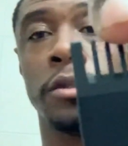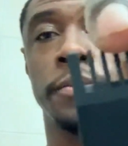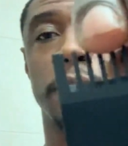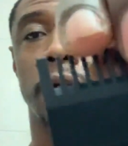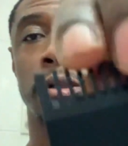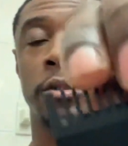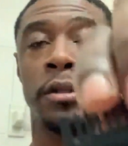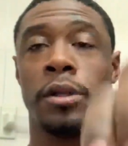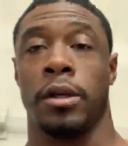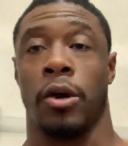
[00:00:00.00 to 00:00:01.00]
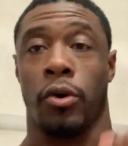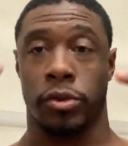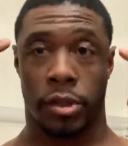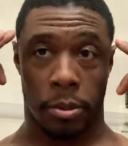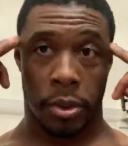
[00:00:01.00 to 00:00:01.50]
because on
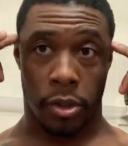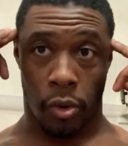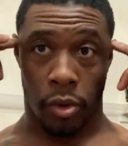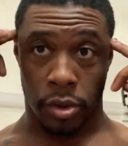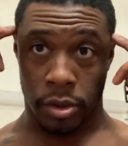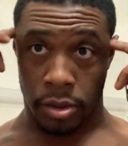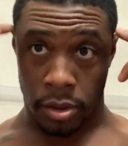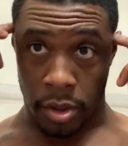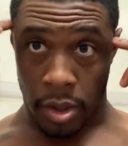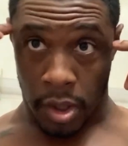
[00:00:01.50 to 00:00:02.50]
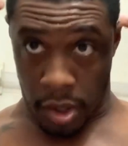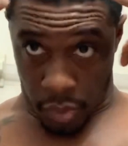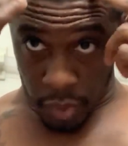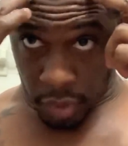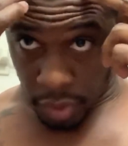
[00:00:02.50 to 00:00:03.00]
some of the corners
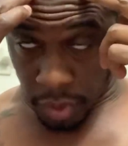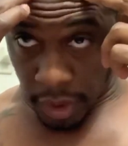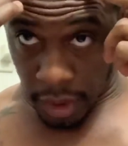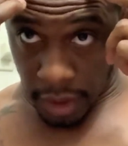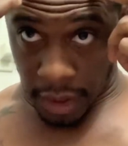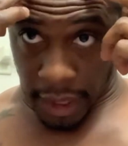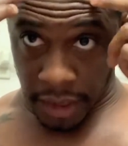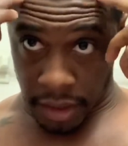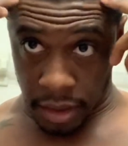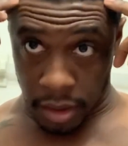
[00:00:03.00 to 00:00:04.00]
we're going to lighten